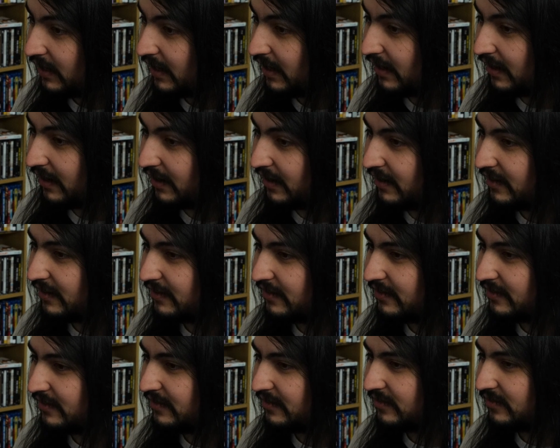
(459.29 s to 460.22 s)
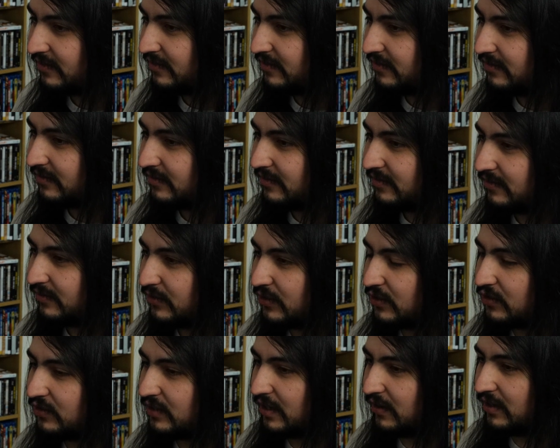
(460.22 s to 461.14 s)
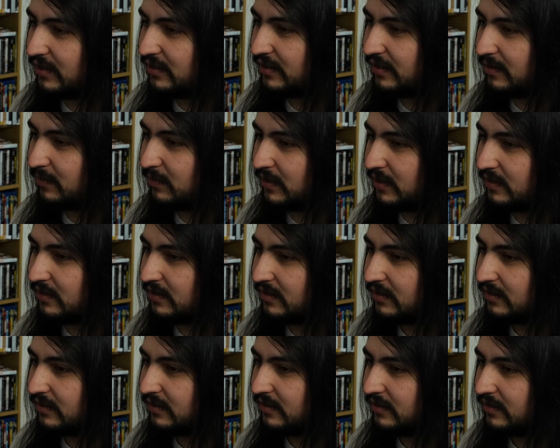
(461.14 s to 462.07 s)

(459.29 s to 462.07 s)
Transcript: Hi. We're just staring into the abyss.